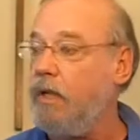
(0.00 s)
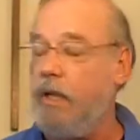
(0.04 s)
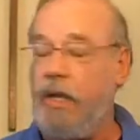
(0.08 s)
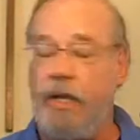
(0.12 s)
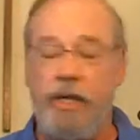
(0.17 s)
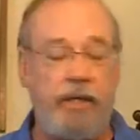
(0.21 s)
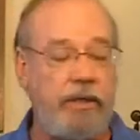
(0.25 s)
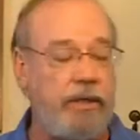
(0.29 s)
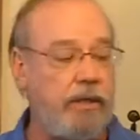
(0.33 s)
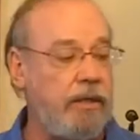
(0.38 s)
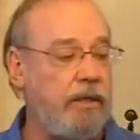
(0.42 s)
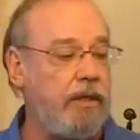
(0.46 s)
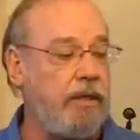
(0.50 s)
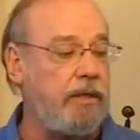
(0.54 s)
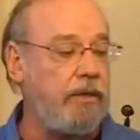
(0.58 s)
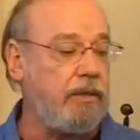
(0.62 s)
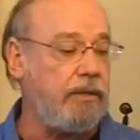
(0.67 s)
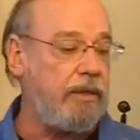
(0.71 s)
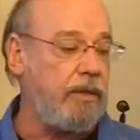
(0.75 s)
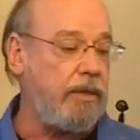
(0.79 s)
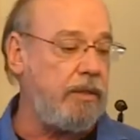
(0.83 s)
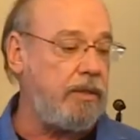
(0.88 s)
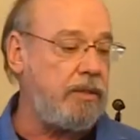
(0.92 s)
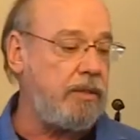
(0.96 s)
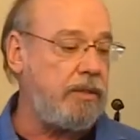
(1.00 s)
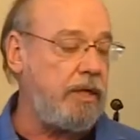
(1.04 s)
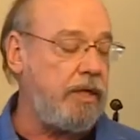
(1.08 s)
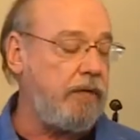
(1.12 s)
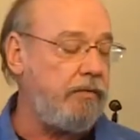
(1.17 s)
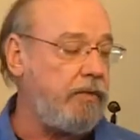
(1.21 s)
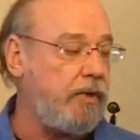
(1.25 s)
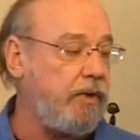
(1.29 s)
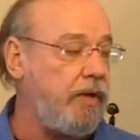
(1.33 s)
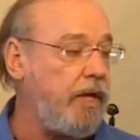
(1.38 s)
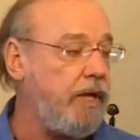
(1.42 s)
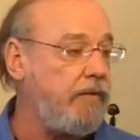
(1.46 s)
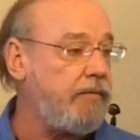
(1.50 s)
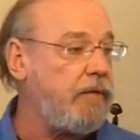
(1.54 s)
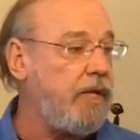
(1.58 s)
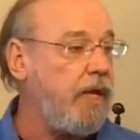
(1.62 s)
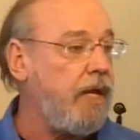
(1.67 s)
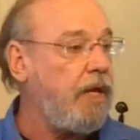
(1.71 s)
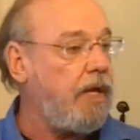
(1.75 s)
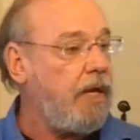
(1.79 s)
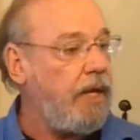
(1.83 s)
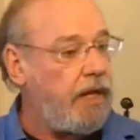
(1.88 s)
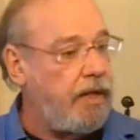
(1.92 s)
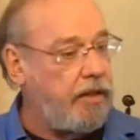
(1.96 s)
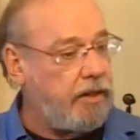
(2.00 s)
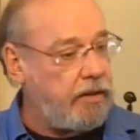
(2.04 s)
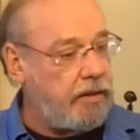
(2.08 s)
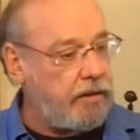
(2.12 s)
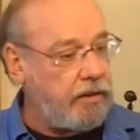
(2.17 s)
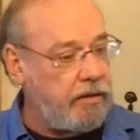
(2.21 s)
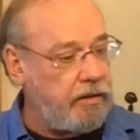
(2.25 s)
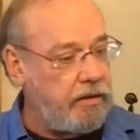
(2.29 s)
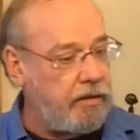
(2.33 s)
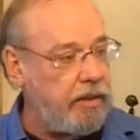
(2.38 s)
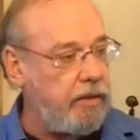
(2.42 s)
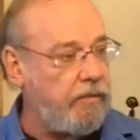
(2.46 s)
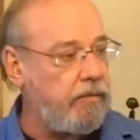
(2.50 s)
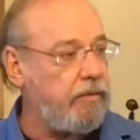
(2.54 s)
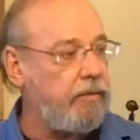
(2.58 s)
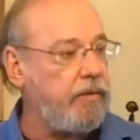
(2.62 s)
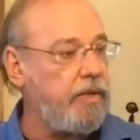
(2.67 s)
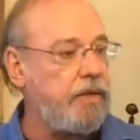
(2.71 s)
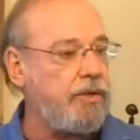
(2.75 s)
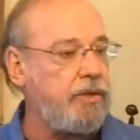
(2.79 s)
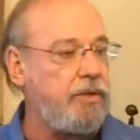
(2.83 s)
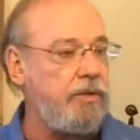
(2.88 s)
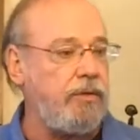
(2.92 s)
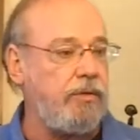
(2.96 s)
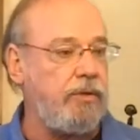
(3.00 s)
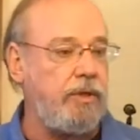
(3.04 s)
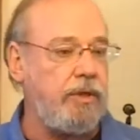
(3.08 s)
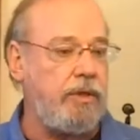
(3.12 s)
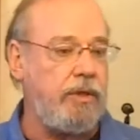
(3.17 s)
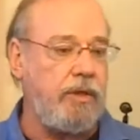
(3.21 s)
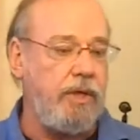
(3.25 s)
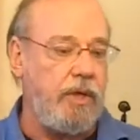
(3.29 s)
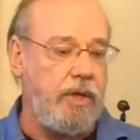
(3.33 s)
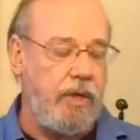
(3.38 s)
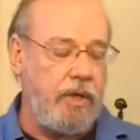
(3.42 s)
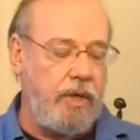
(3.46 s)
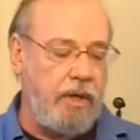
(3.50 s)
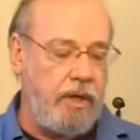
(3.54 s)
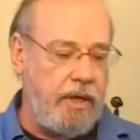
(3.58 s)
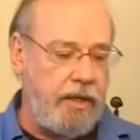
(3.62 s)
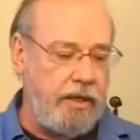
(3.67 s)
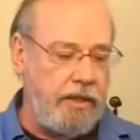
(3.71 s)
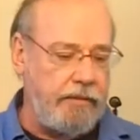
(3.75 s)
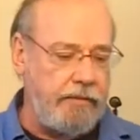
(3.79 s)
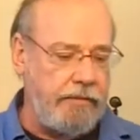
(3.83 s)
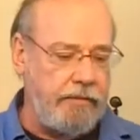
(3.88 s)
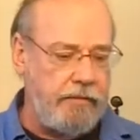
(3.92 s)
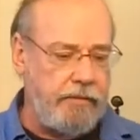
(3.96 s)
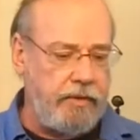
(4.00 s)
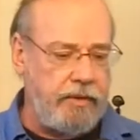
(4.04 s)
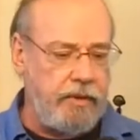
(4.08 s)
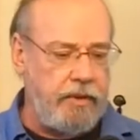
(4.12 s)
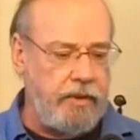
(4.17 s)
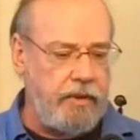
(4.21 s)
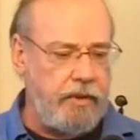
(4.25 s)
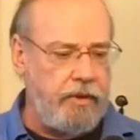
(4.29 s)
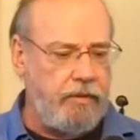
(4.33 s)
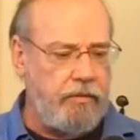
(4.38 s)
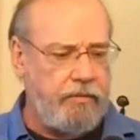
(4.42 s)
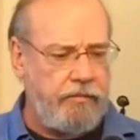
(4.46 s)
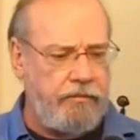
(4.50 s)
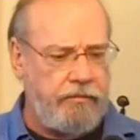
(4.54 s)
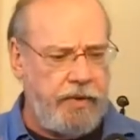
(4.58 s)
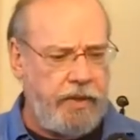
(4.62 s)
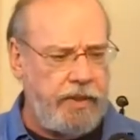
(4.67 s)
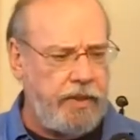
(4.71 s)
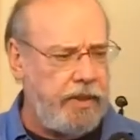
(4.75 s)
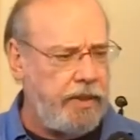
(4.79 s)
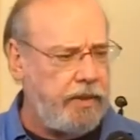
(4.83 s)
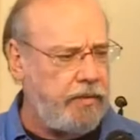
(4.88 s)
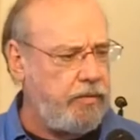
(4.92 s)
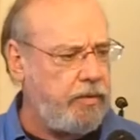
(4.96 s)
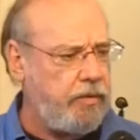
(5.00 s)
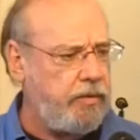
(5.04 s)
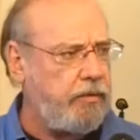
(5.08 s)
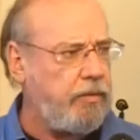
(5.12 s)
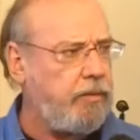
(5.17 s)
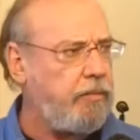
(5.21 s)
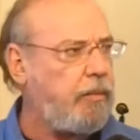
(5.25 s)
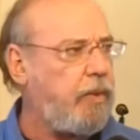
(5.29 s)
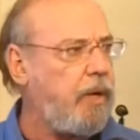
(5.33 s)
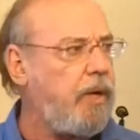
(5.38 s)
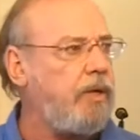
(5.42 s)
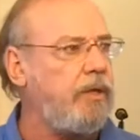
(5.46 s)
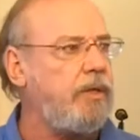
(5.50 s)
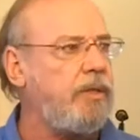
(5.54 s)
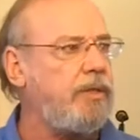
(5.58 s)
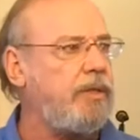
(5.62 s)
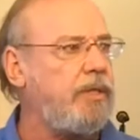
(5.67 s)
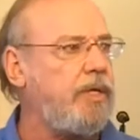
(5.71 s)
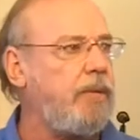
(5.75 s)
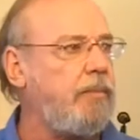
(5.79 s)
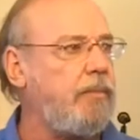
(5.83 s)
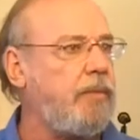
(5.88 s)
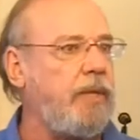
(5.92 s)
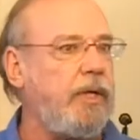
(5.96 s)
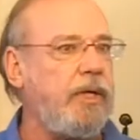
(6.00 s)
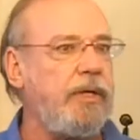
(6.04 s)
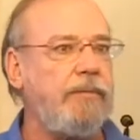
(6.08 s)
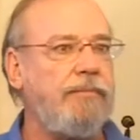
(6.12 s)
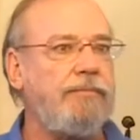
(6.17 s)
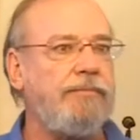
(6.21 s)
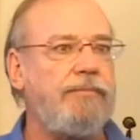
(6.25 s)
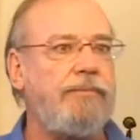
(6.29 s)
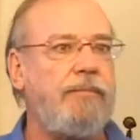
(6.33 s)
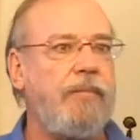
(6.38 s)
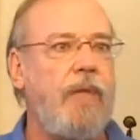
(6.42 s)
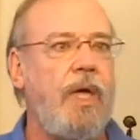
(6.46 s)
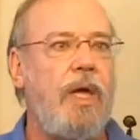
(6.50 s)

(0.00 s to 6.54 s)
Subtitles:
And it saved their lives, and they were rescued, and we felt like we were part of something.